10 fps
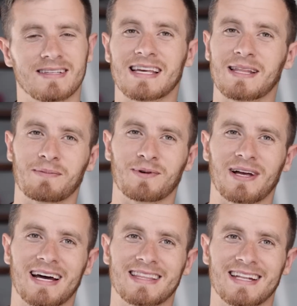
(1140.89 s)
to say that I'm
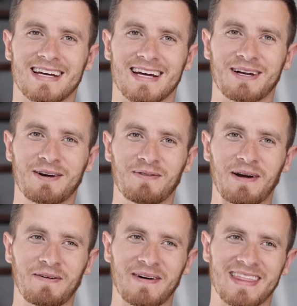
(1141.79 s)
glad that I
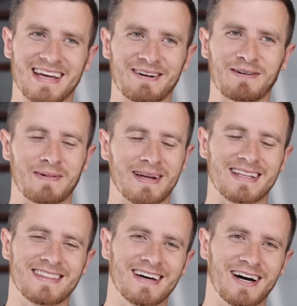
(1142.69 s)
went with it would be
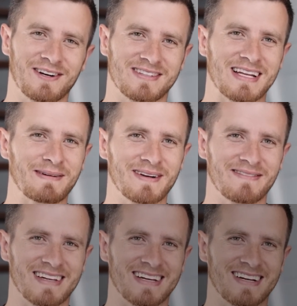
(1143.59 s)
the understatement of the